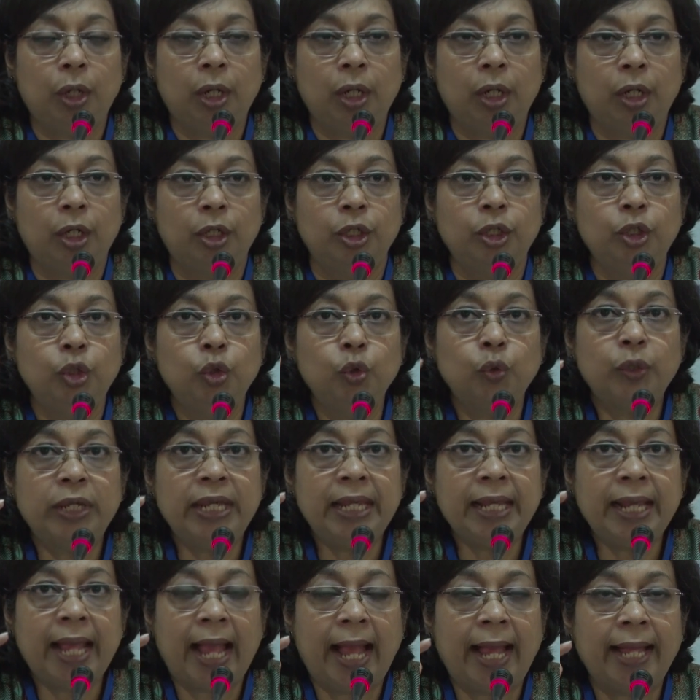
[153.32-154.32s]

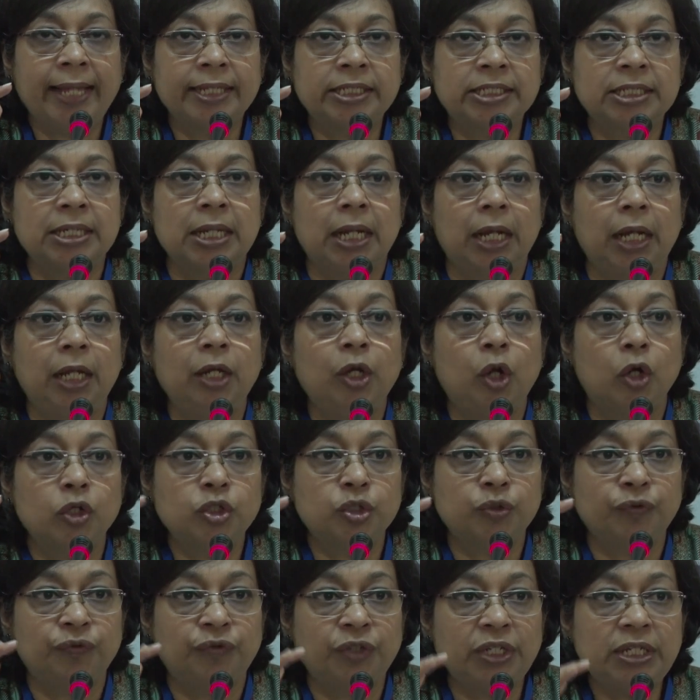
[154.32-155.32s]
looking at a lot
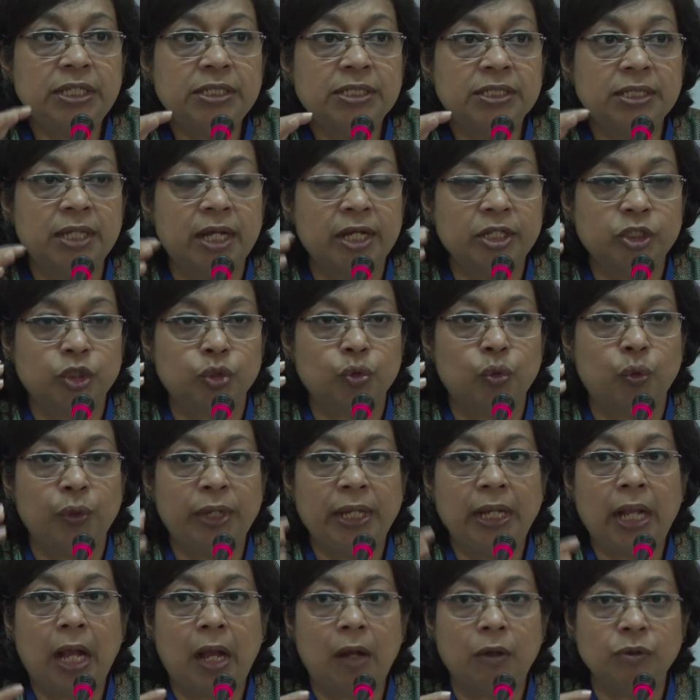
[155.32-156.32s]
of research,
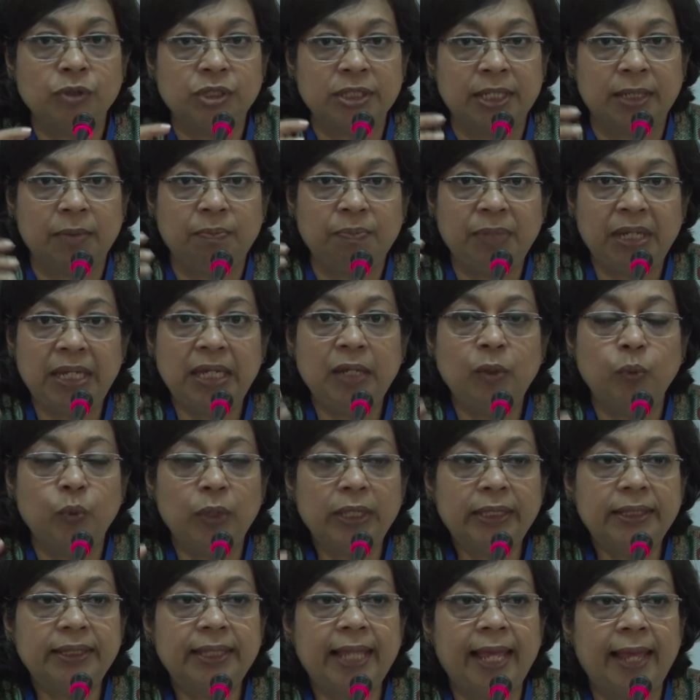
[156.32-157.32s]
going out and being
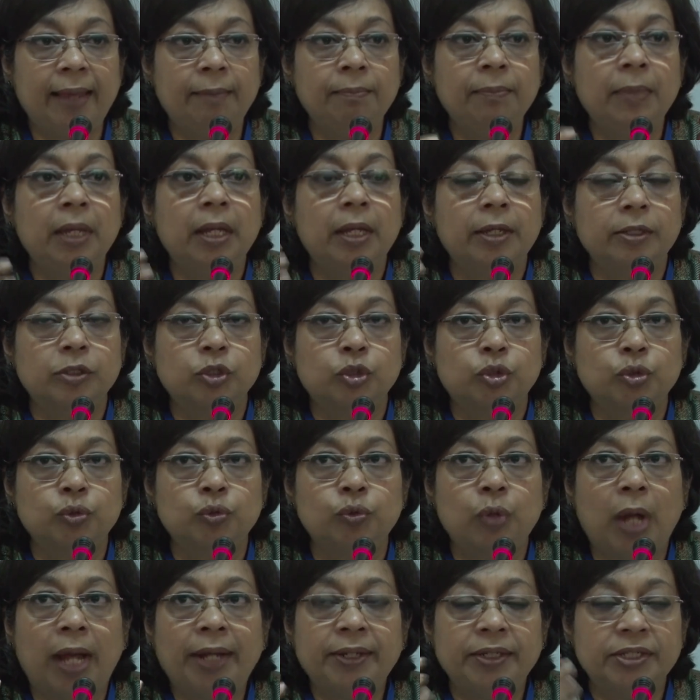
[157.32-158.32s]
with them
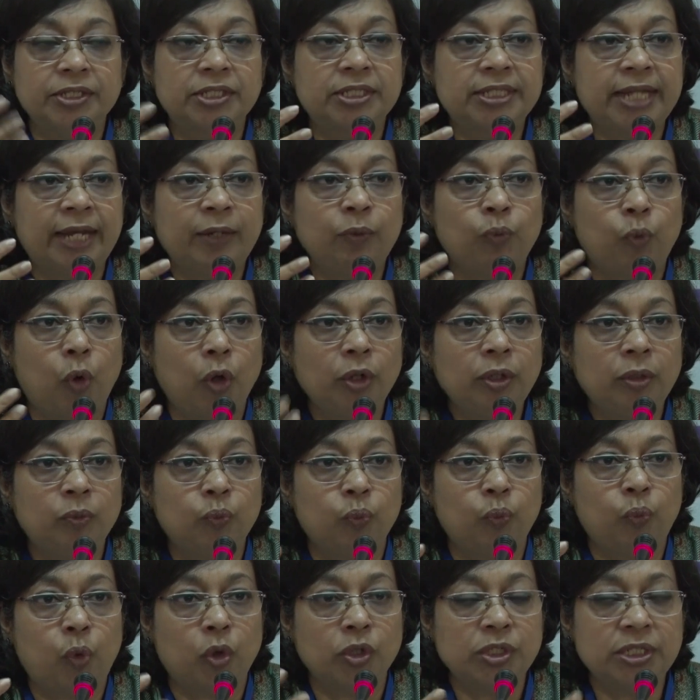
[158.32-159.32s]
to understand
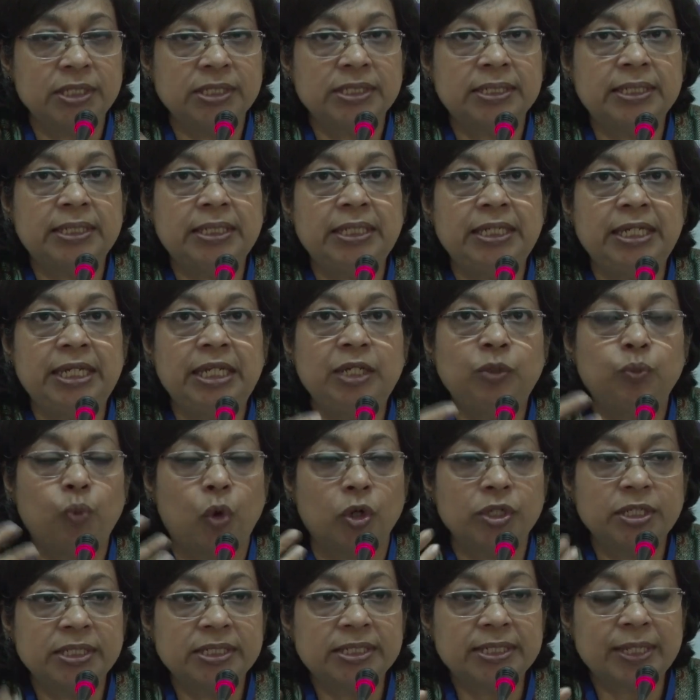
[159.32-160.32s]
what is the need,
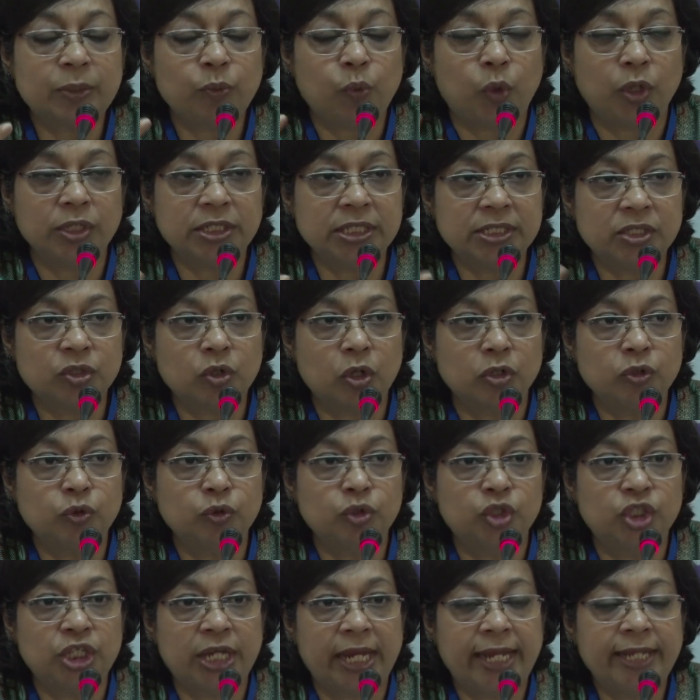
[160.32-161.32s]
what has got to
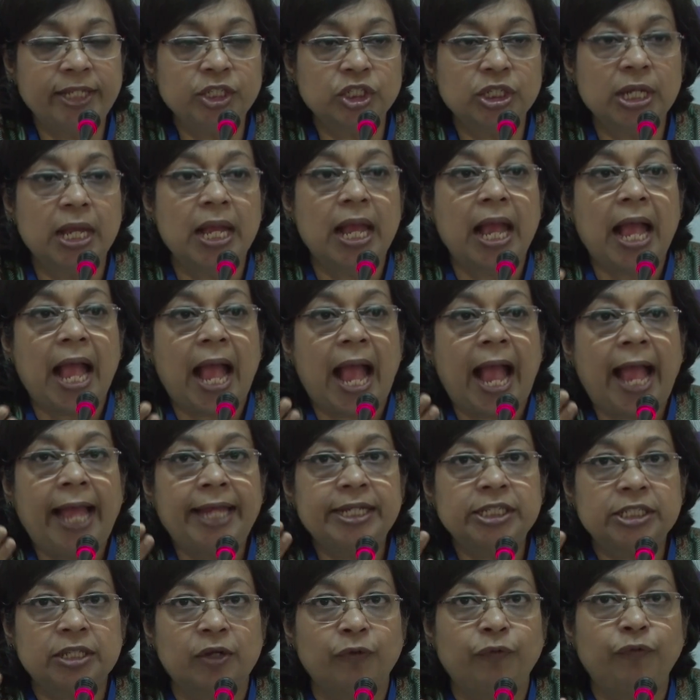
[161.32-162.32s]
change,
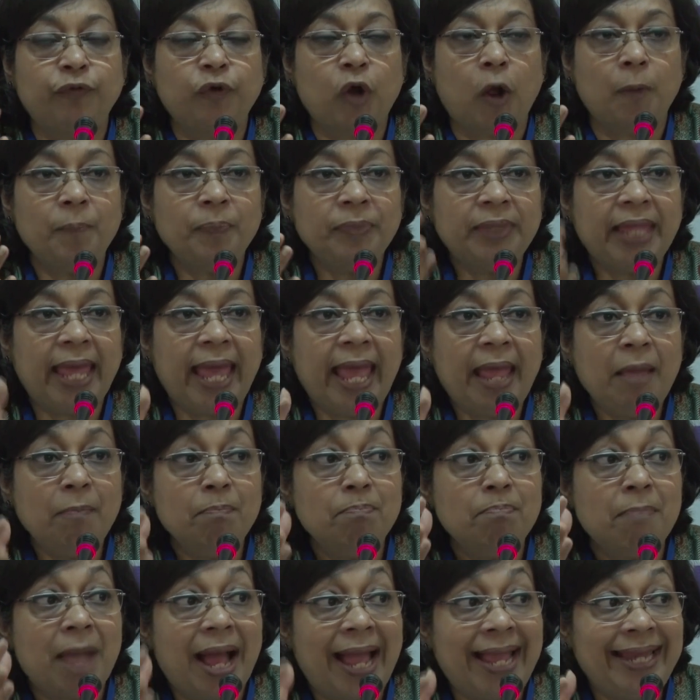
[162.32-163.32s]
and from there
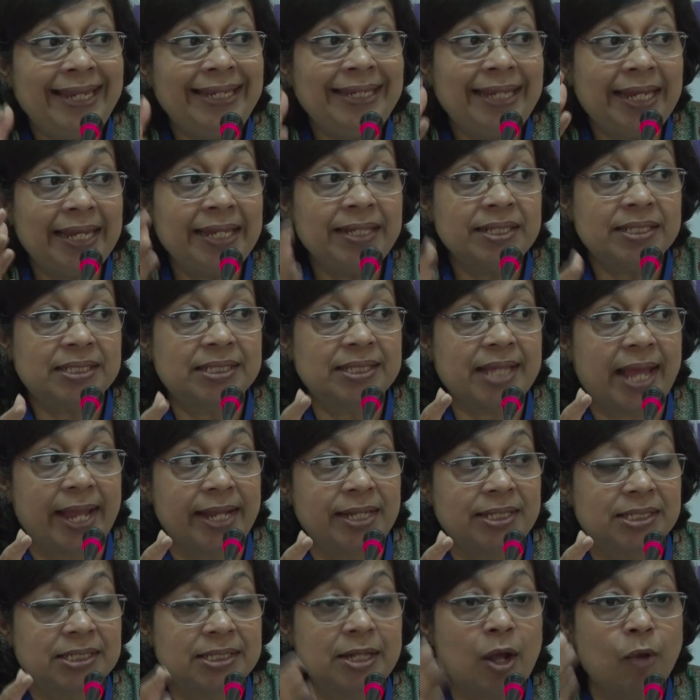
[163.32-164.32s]
mine
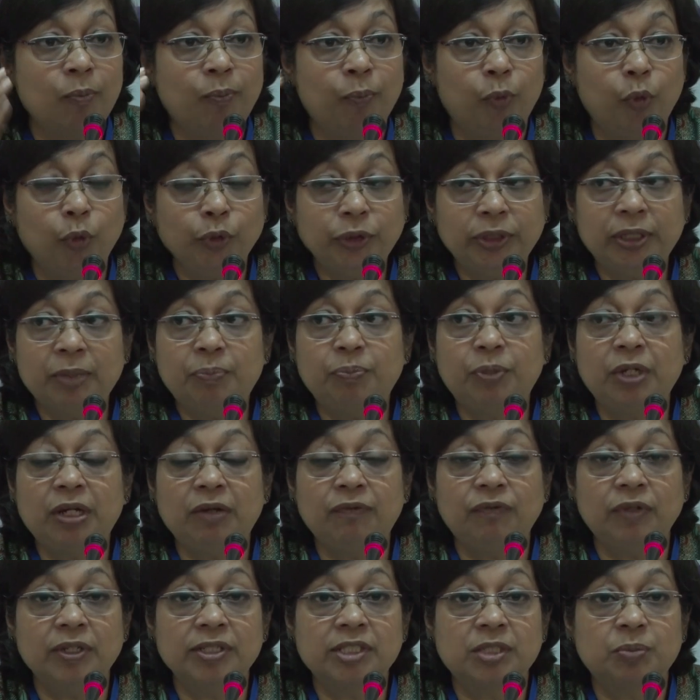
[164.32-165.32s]
insights. Now, both the
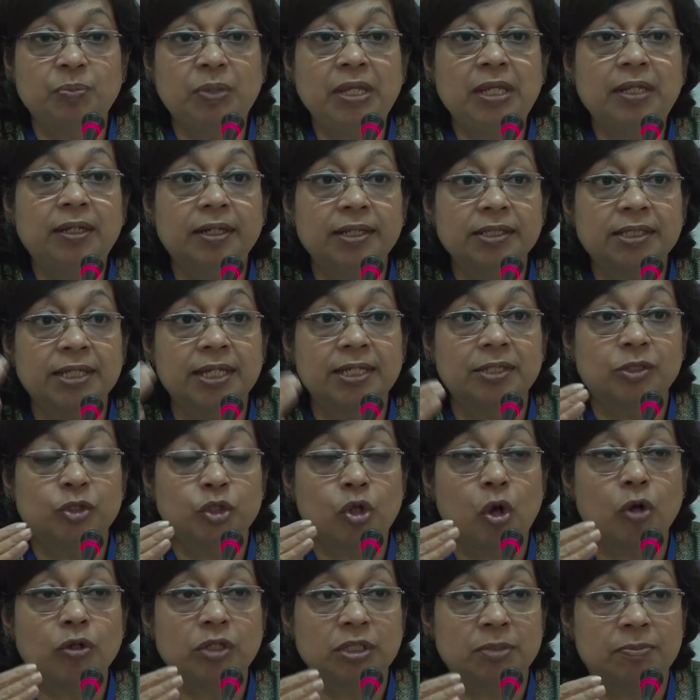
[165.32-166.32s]
previous speakers have
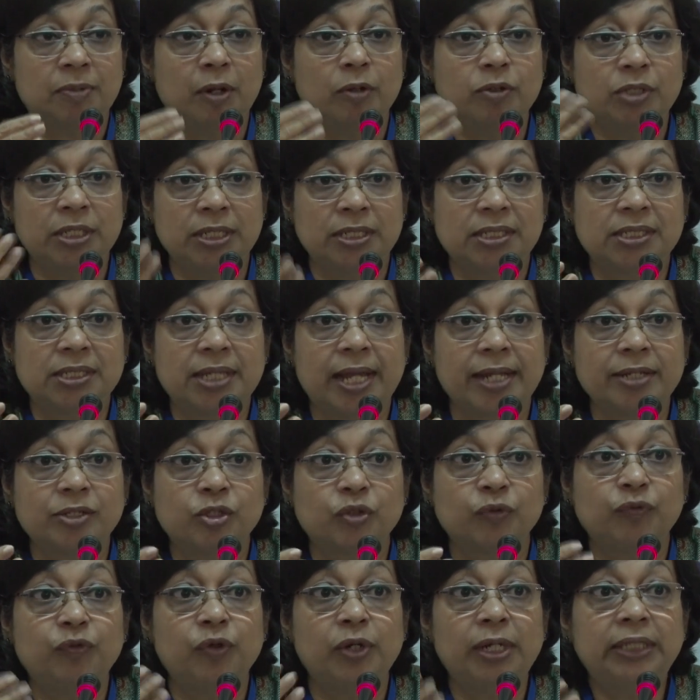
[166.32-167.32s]
talked about insights.
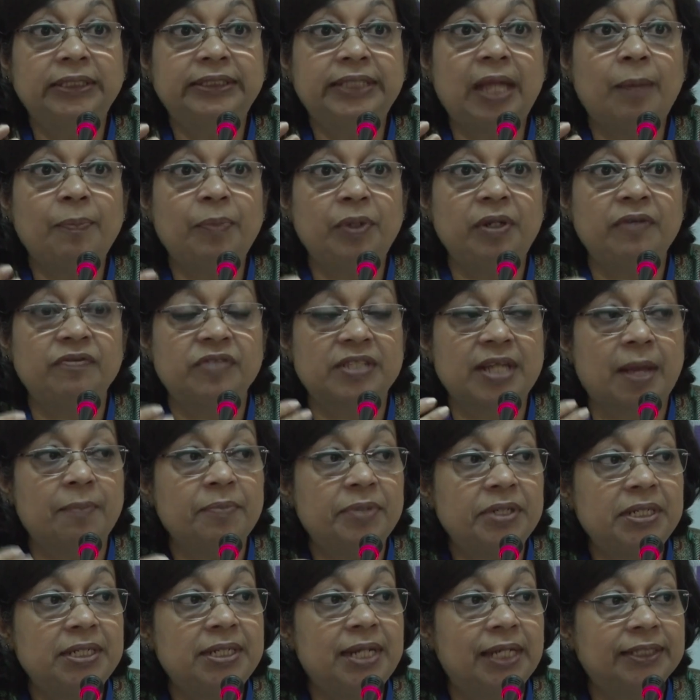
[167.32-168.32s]
So, for example, if
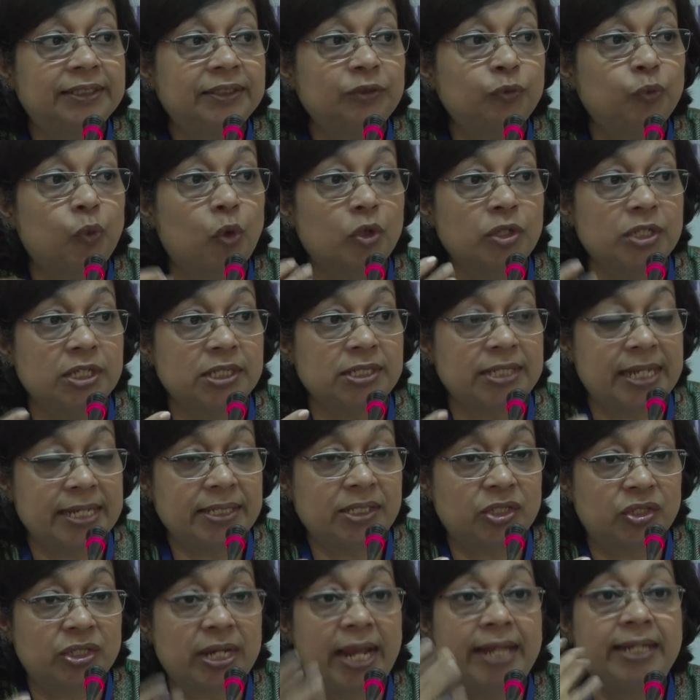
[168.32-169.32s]
somebody doesn't want a
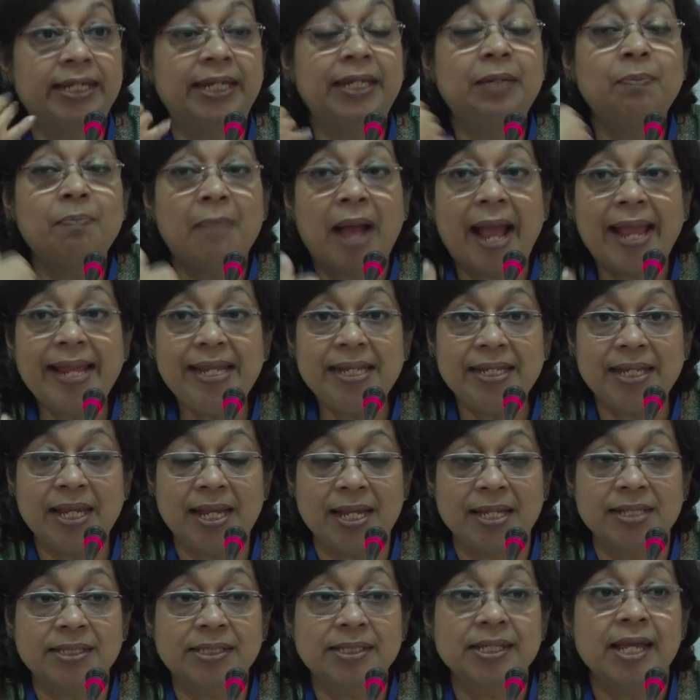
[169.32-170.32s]
test ride, in my
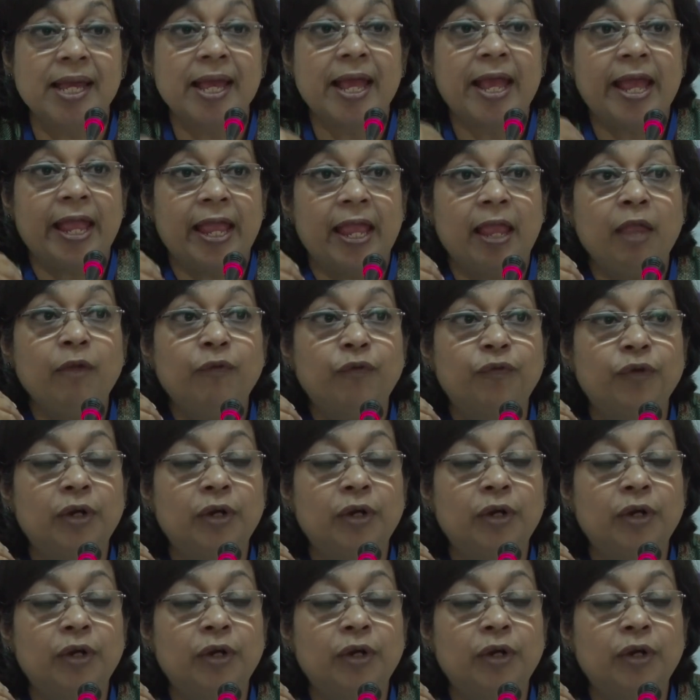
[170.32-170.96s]
case, if